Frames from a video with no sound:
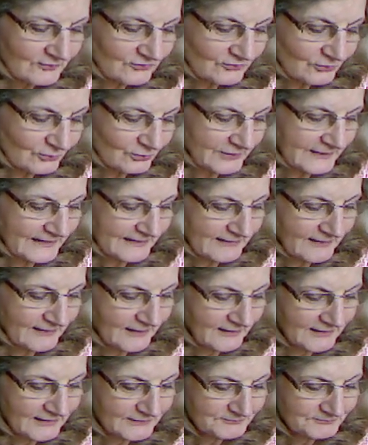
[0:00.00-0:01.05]
talking
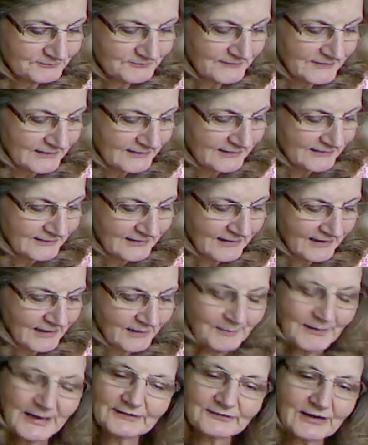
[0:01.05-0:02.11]
um,
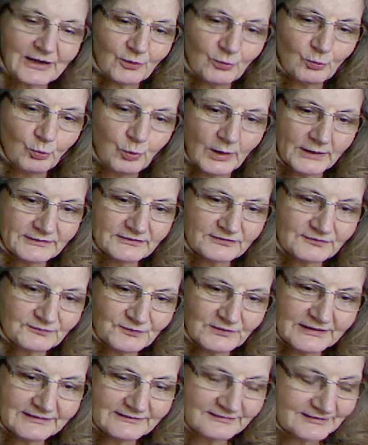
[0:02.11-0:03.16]
about how
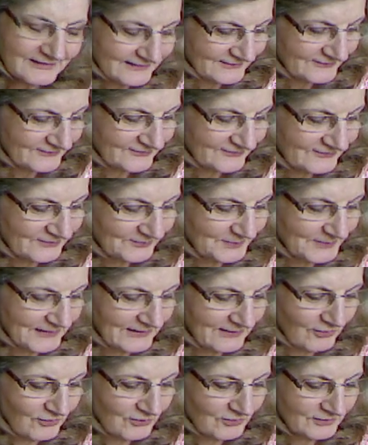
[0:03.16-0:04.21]
wonderful it is to
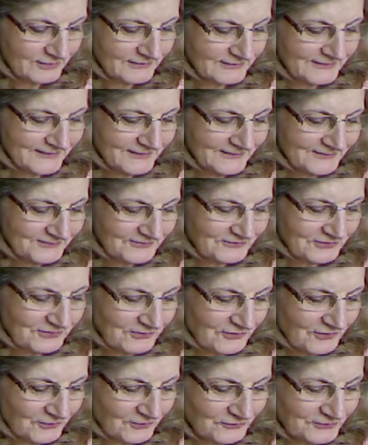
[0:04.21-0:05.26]
belong to
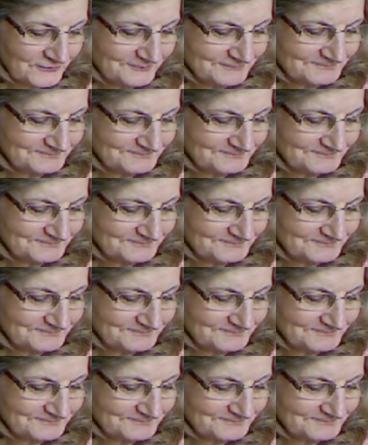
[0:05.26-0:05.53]
God.